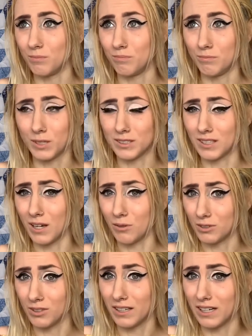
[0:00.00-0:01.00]
because now
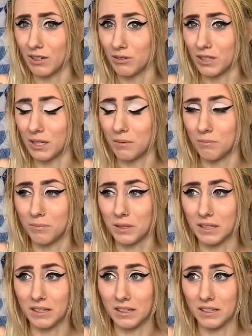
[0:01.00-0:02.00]
it's laid out again
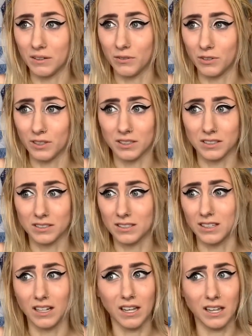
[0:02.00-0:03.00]
and then I feel like it's
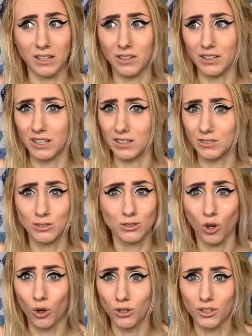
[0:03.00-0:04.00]
gonna hail and get
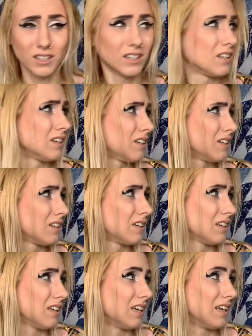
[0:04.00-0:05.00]
dark
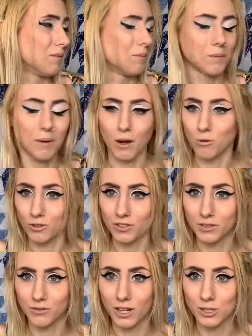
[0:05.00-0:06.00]
and my power already
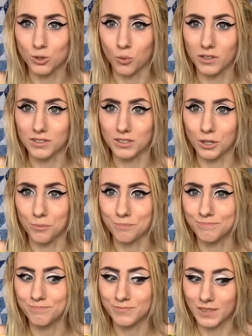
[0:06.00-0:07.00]
flashed once, so
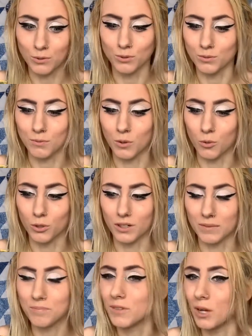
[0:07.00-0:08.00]
that was my
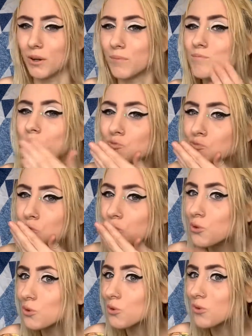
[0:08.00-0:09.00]
warning. Okay,
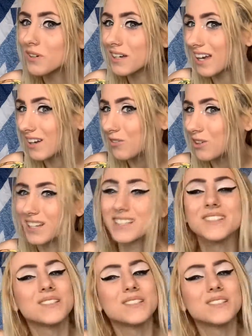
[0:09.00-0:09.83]
I love you guys,